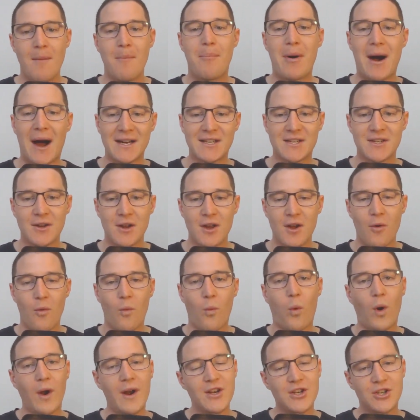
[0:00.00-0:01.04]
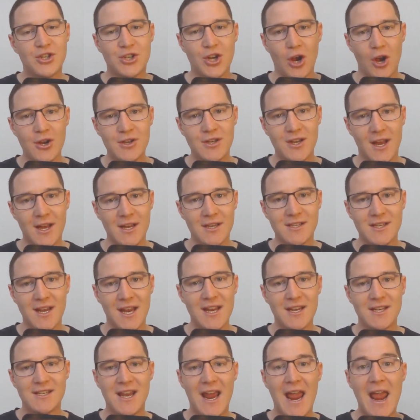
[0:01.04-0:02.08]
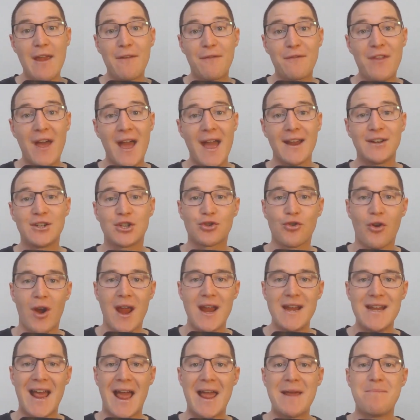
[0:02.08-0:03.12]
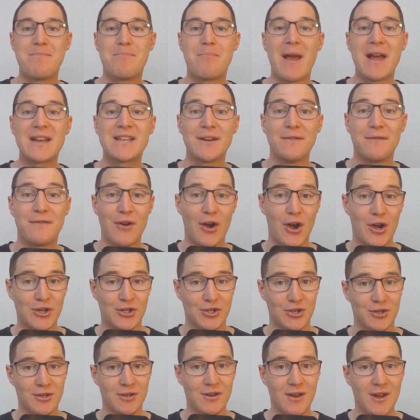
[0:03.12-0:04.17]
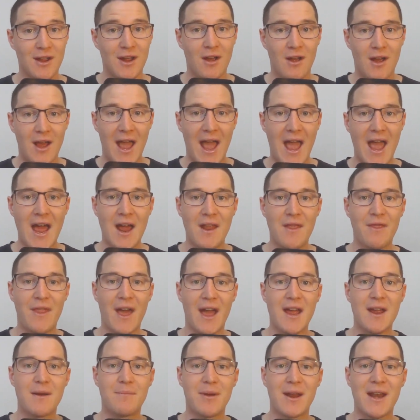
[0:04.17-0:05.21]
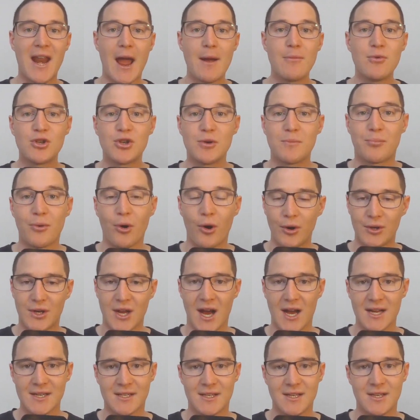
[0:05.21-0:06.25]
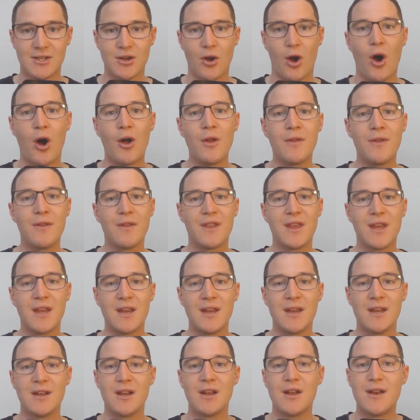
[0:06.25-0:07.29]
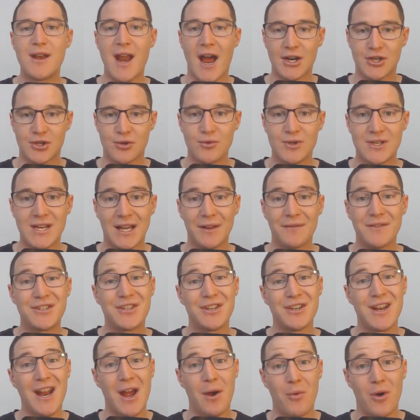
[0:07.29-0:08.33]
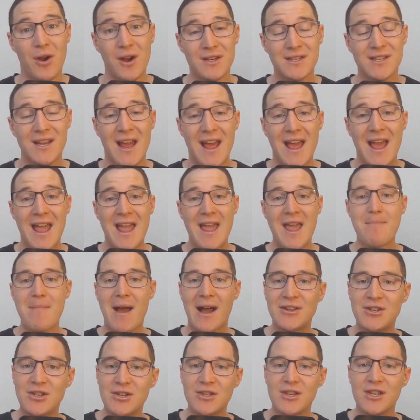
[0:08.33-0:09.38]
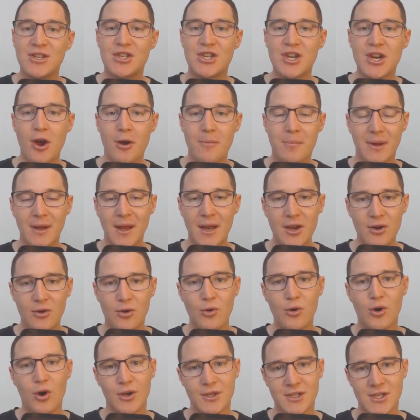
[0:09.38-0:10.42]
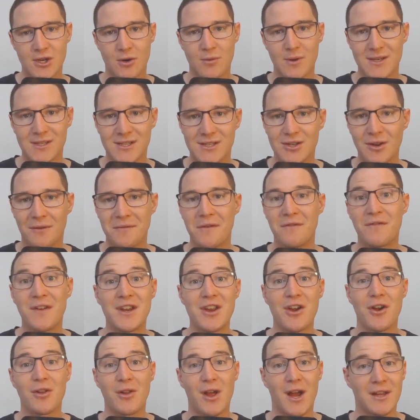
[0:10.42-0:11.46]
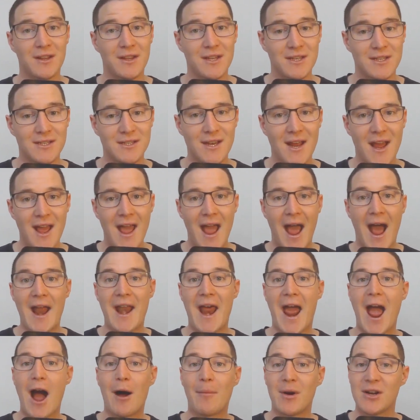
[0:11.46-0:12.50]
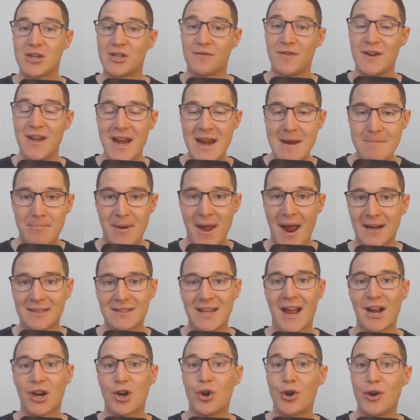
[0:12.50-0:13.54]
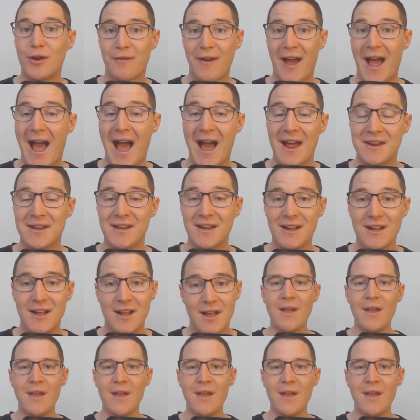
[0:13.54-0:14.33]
But what it shows us is if they had trained a better version and they had been able to broadcast this on the national television networks, imagine the geopolitical consequences of a video like this and how much of an impact that could have had.